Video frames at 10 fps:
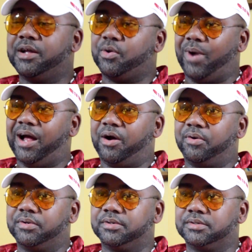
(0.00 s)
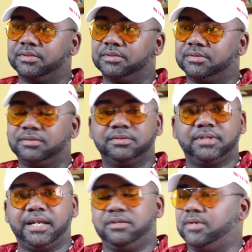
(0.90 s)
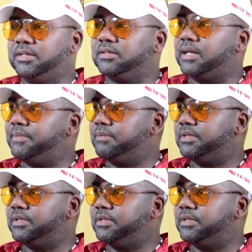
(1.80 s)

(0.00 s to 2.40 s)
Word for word: Wow. I didn't know I looked like Meek